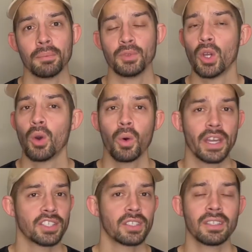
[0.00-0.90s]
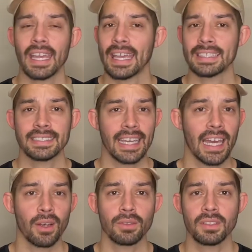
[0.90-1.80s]
no question, hands
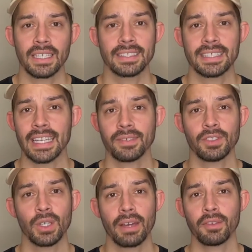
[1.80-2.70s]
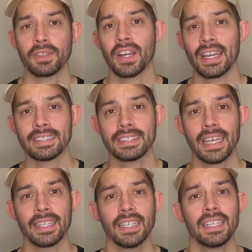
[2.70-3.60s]
down, like I said, if you have a VR
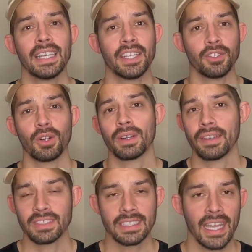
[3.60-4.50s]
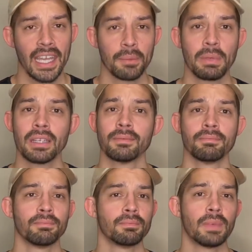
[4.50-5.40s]
headset and you don't have this game,
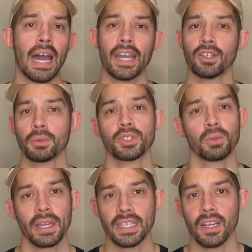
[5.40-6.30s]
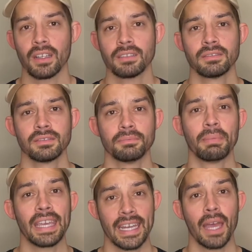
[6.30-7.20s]
I don't know what you're waiting on.
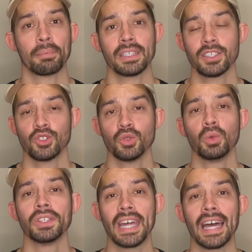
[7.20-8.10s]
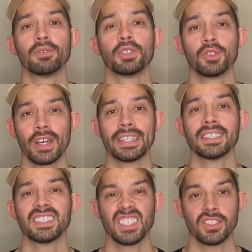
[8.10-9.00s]
Make it happen, because you will not regret the
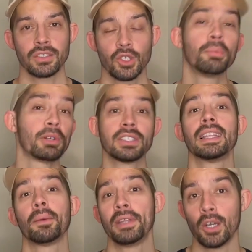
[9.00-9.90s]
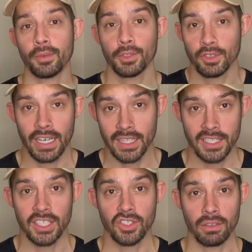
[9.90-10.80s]
decision. You can personally let me know if you regret the
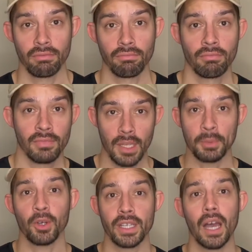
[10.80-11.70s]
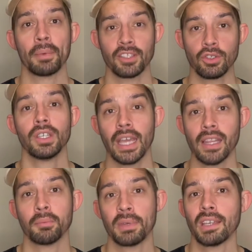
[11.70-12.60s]
decision. Let me know in the comments. You can
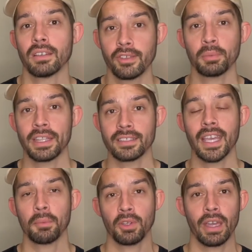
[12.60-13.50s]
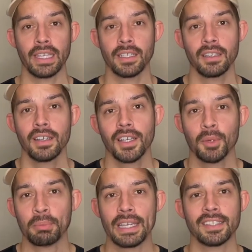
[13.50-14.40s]
yell at me if you play this game and you hate it,
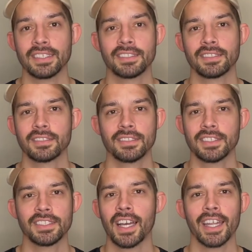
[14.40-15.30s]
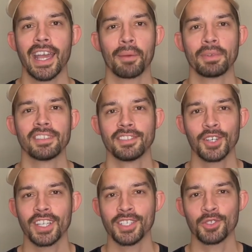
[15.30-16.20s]
because it's not going to happen. You're
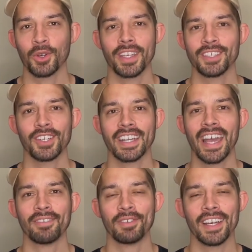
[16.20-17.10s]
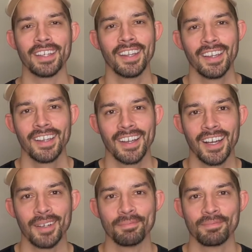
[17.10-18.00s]
going to enjoy it. You're going to have fun.
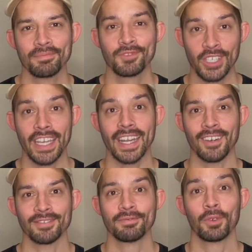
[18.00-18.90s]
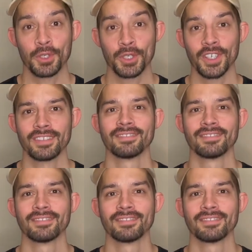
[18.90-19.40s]
Check it out for sure.